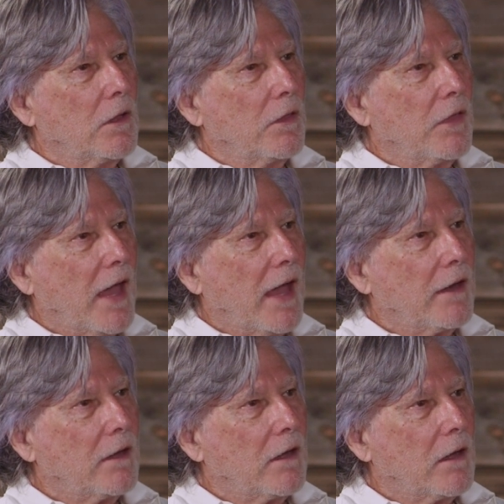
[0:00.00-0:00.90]

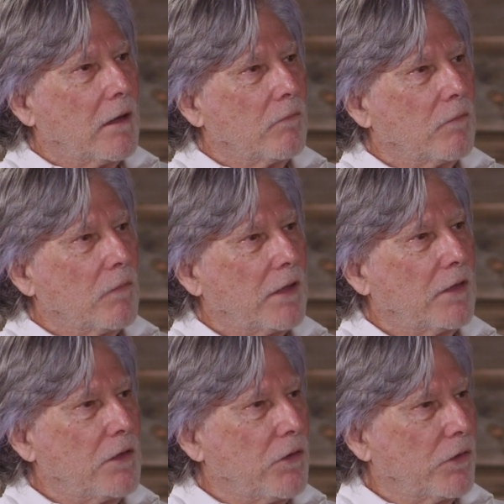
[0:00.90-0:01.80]
that I
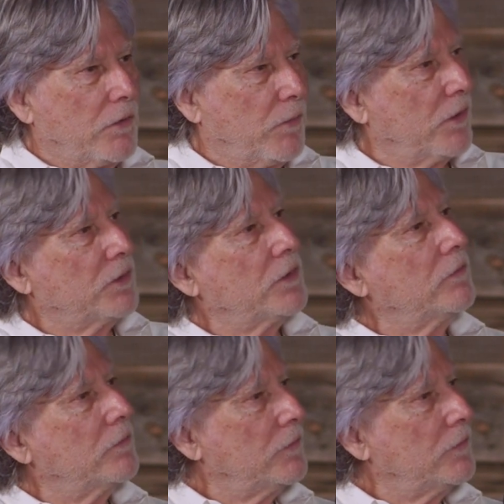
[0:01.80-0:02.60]
think you're a good person.